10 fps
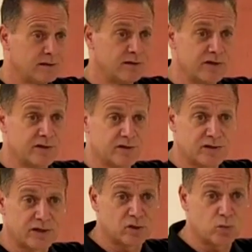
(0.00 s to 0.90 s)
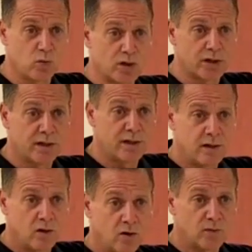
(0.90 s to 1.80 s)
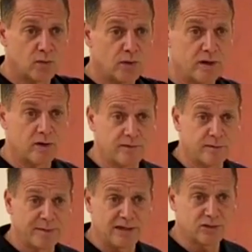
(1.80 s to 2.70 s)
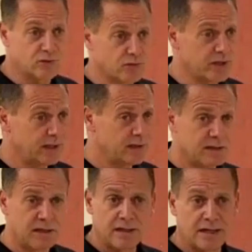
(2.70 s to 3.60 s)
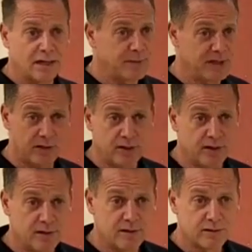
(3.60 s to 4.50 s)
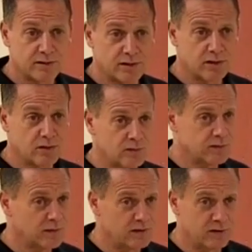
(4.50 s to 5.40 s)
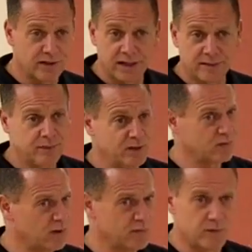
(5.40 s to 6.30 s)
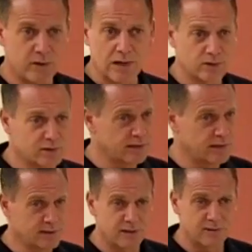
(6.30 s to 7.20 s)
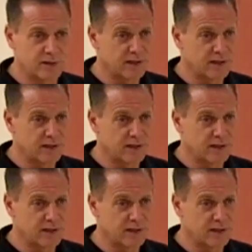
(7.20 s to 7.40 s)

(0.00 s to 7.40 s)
living in the 6th Ward over right off of Main Street, and I'm here. So you're getting me 24 hours a day, 7